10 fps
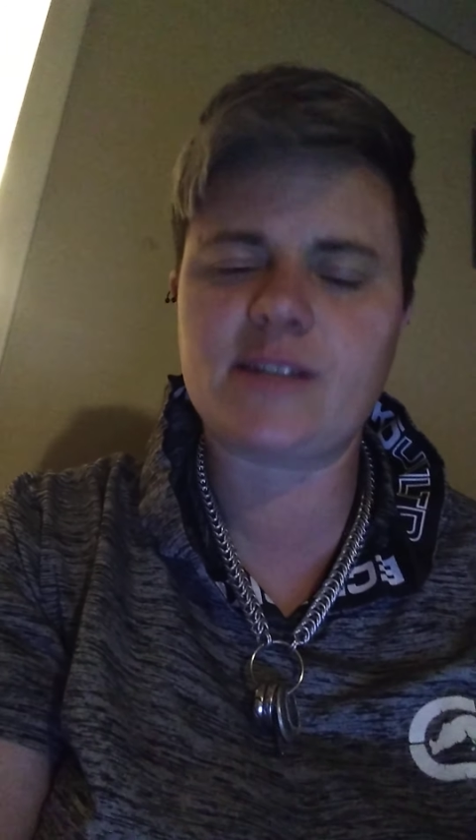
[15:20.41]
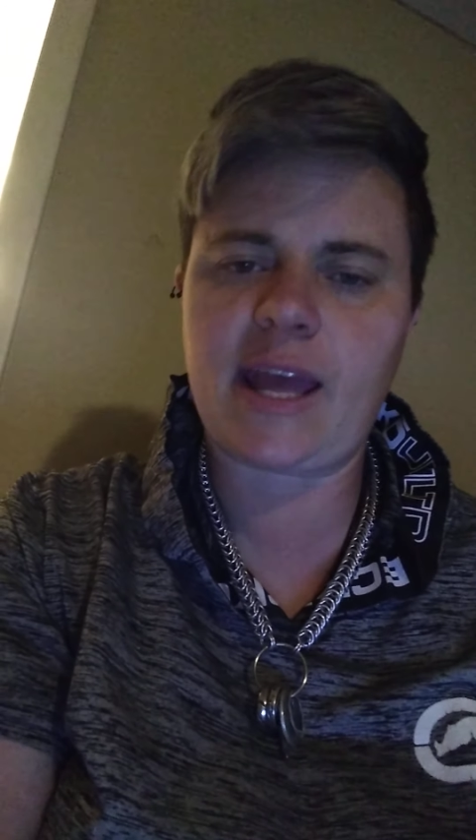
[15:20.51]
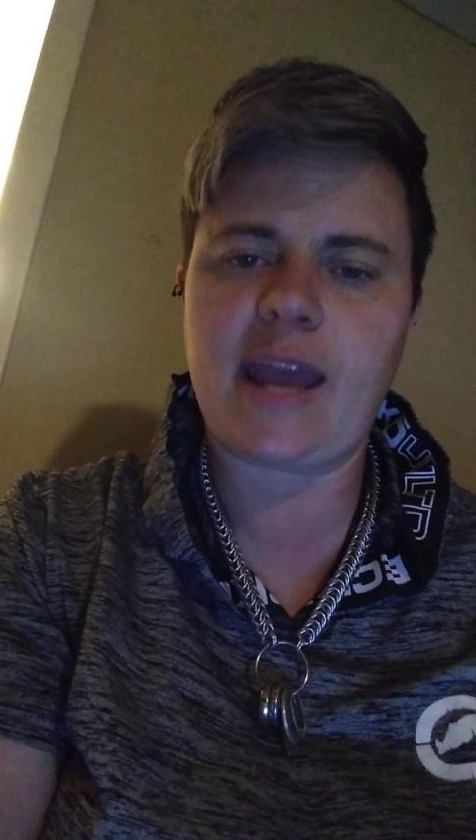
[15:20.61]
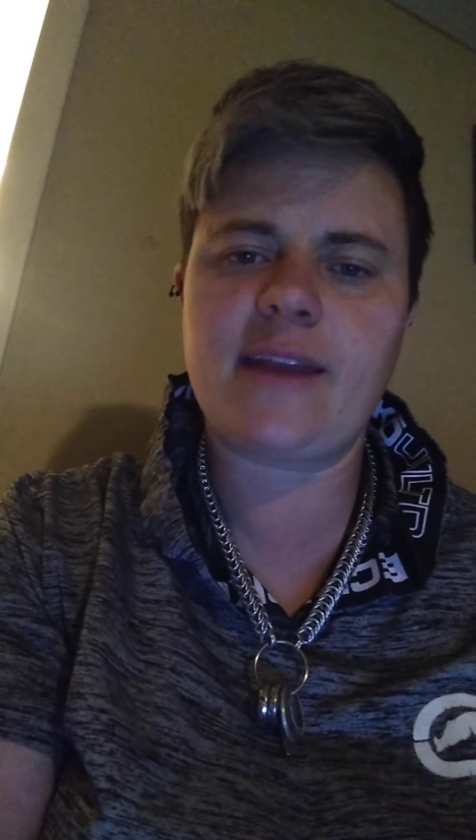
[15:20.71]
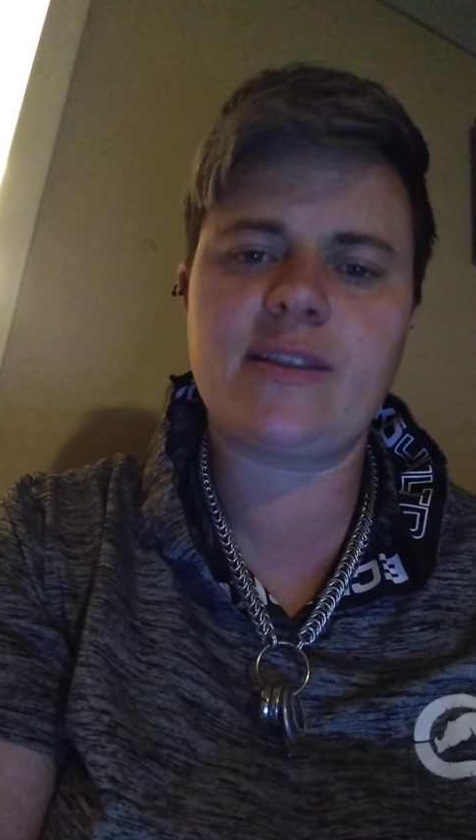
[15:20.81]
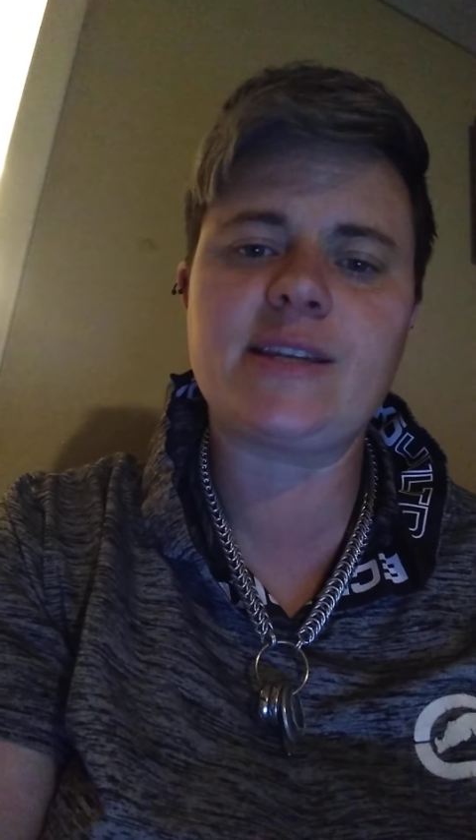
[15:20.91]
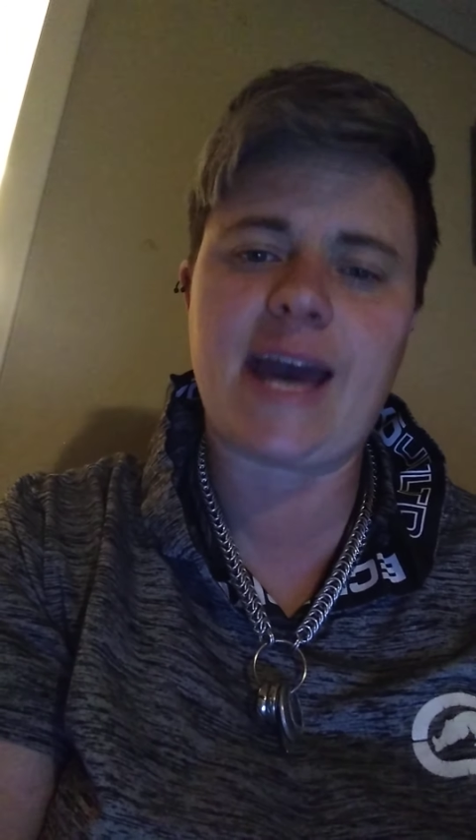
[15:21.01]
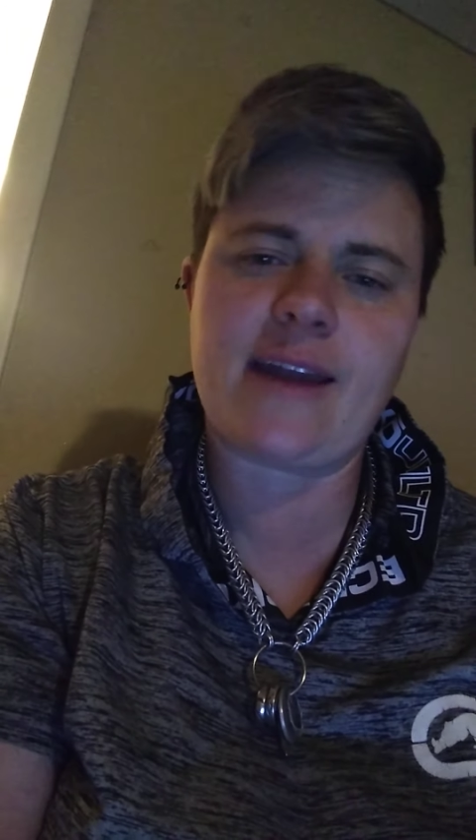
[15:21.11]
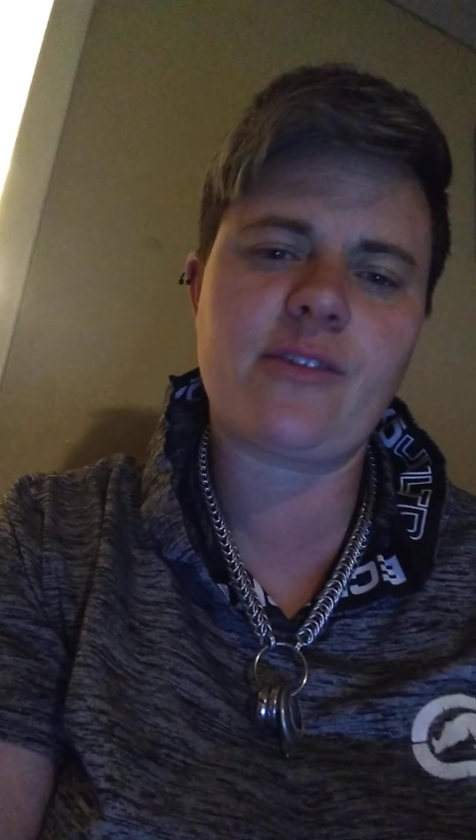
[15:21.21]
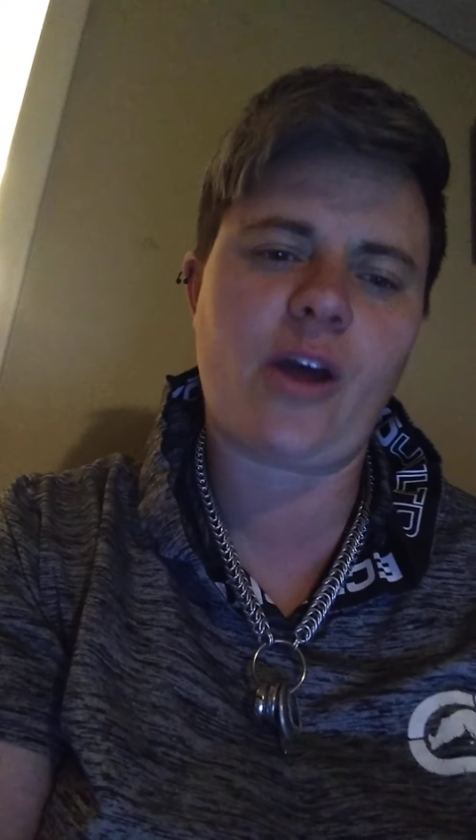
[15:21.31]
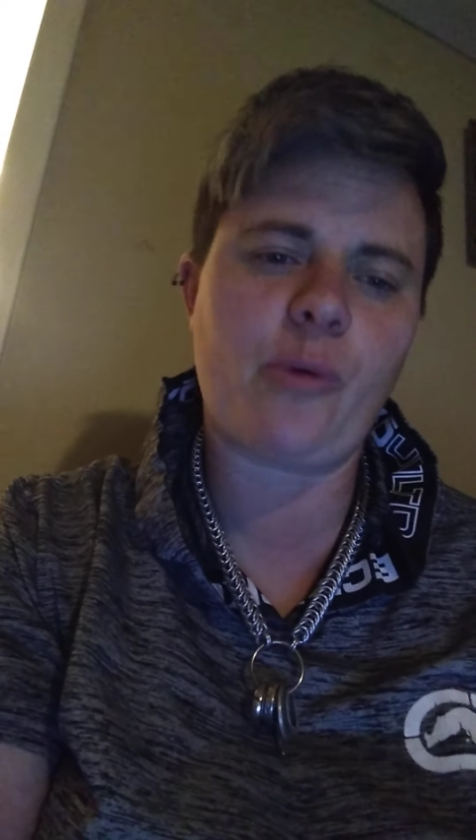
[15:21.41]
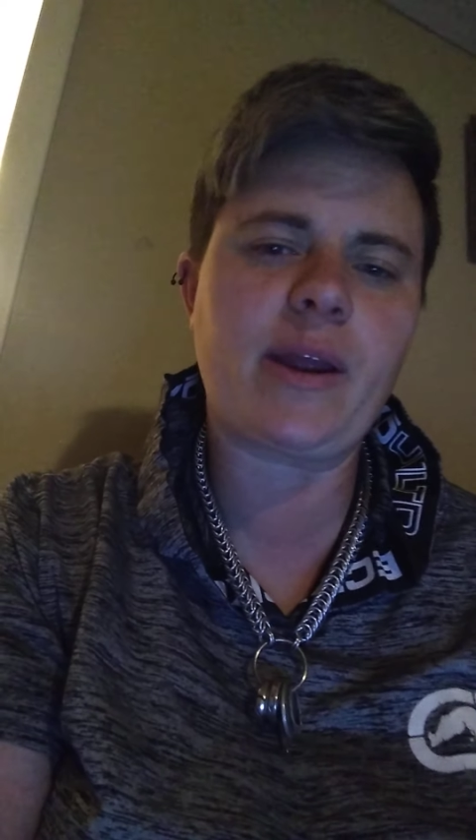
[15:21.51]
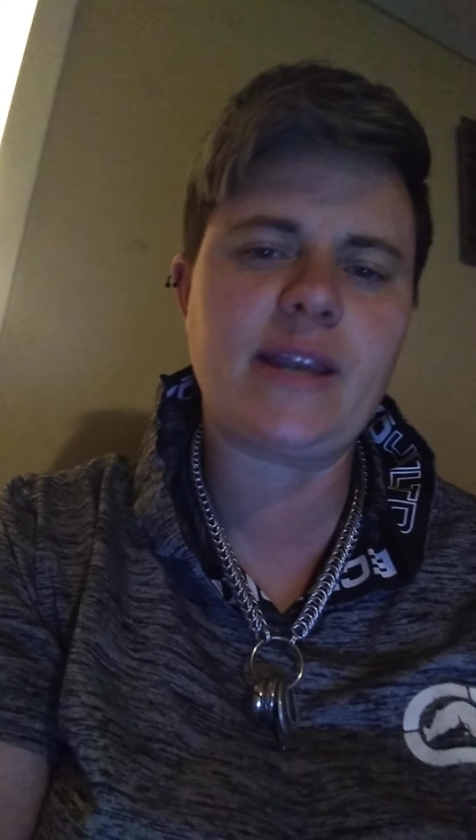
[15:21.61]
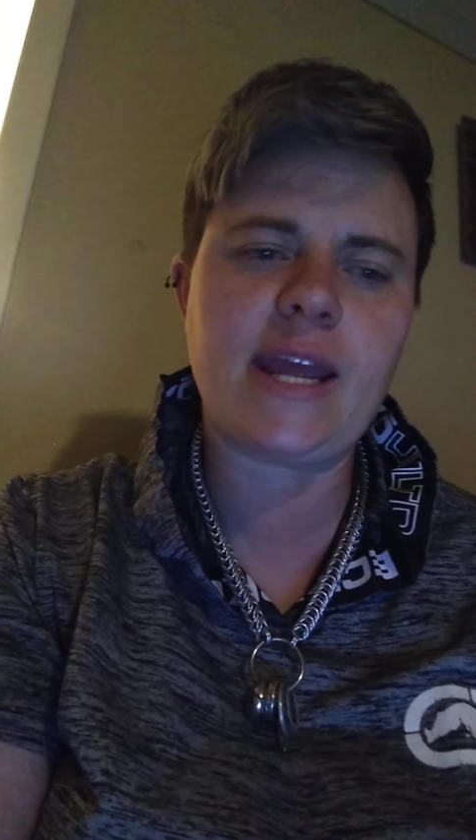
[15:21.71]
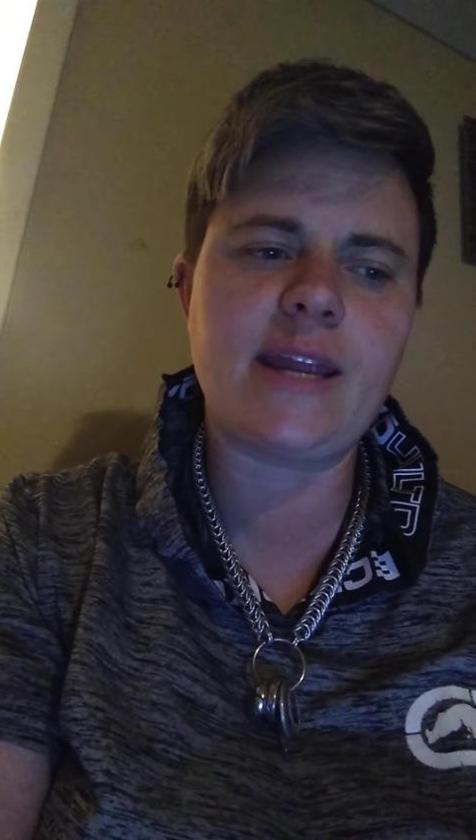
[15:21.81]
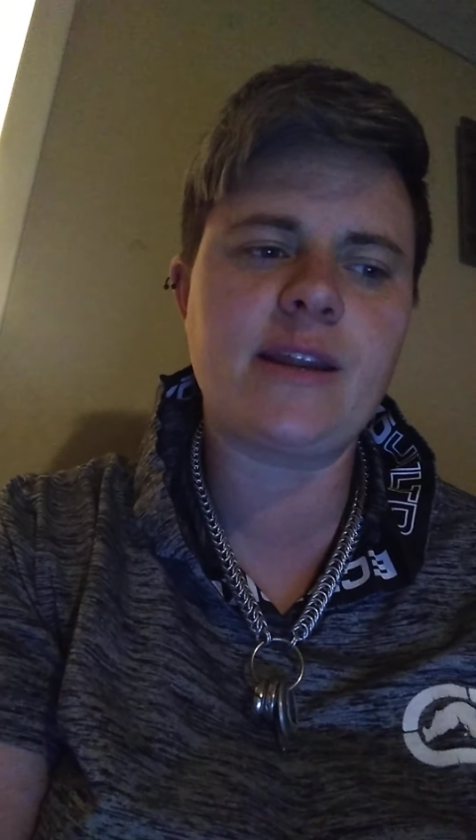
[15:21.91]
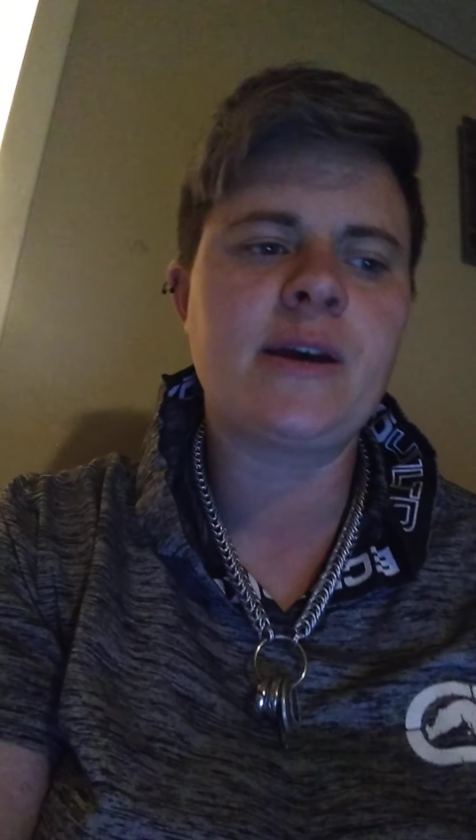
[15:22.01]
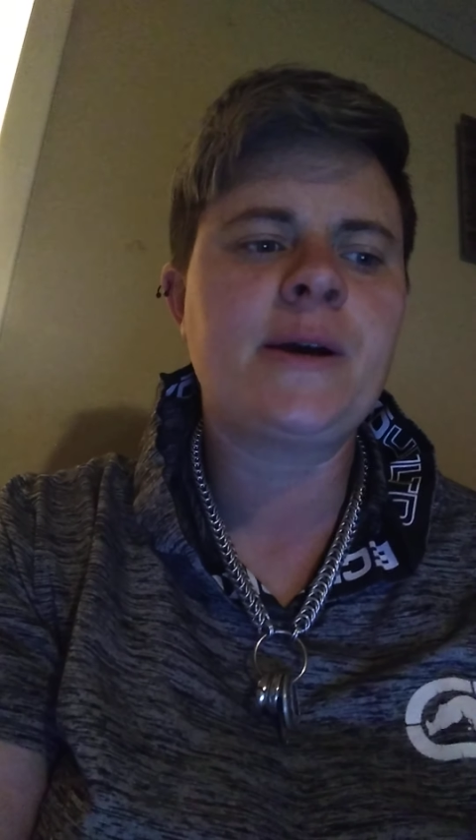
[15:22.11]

to gain the data that we need.